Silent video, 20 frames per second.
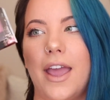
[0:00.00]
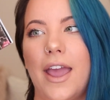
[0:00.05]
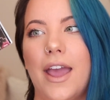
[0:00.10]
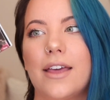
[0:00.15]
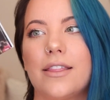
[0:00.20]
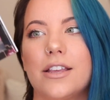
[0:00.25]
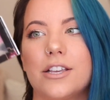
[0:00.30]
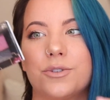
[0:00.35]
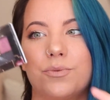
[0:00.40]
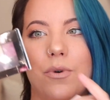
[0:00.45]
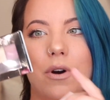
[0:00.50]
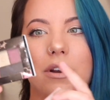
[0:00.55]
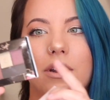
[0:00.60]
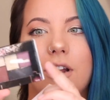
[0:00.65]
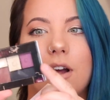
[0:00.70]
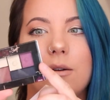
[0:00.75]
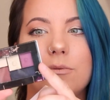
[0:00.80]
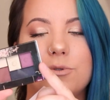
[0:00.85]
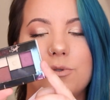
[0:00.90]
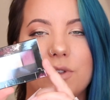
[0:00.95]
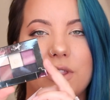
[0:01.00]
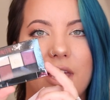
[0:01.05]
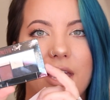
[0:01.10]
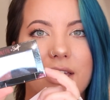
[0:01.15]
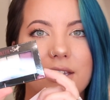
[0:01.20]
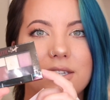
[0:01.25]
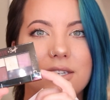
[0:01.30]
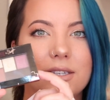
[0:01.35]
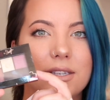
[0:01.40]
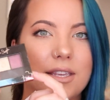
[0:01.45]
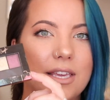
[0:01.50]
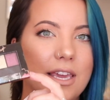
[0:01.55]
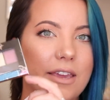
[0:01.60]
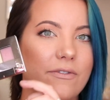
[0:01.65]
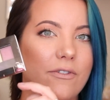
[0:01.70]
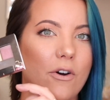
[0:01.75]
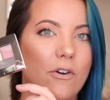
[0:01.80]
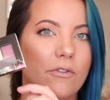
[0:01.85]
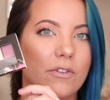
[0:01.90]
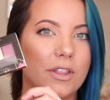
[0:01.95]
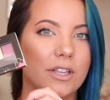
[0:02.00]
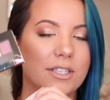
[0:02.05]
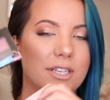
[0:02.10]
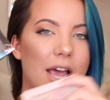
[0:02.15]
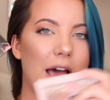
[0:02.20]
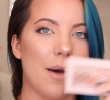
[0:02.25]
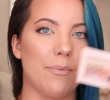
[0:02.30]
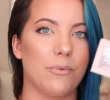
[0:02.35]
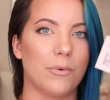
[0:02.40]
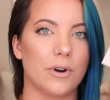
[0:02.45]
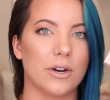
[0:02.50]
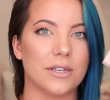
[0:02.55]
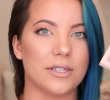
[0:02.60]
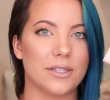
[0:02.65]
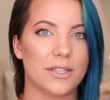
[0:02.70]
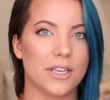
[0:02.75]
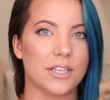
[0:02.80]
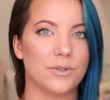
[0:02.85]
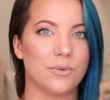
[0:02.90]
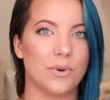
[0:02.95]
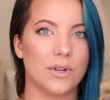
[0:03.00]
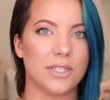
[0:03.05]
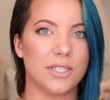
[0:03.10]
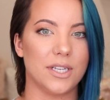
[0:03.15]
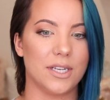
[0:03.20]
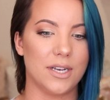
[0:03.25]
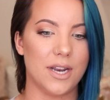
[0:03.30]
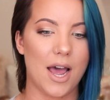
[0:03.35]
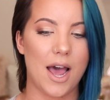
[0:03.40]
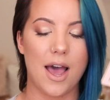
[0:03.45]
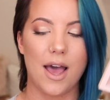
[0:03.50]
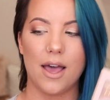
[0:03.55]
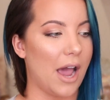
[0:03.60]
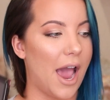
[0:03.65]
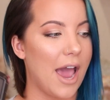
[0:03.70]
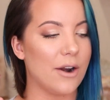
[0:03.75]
And this one comes with a sleeve over the top, whereas this one did not.